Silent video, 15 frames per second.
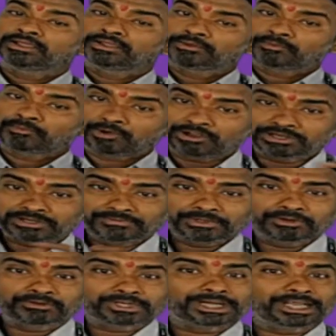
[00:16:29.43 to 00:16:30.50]
point to be
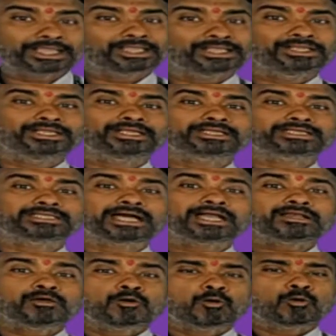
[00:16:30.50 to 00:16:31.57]
noted again here is
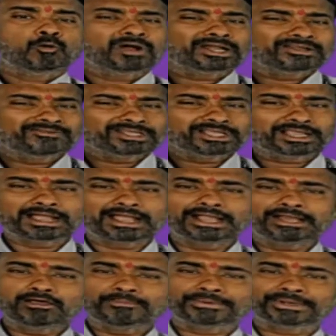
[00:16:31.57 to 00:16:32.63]
that whatever the
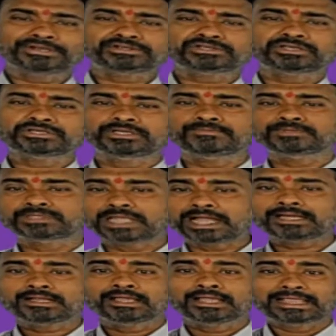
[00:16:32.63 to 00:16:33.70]
kind of relationships
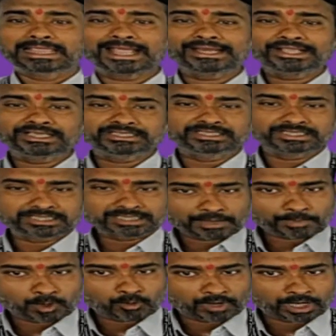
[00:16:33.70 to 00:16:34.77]
that can exist
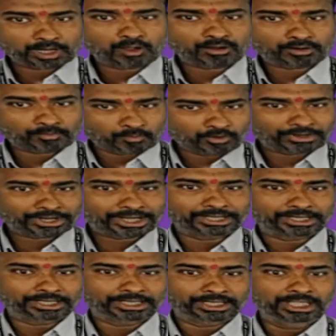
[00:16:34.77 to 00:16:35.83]
among one or more
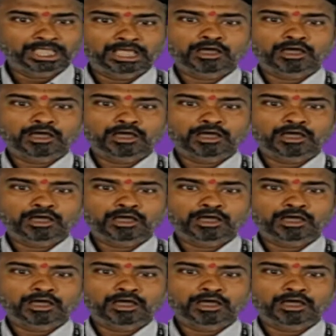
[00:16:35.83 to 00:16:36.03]
entity,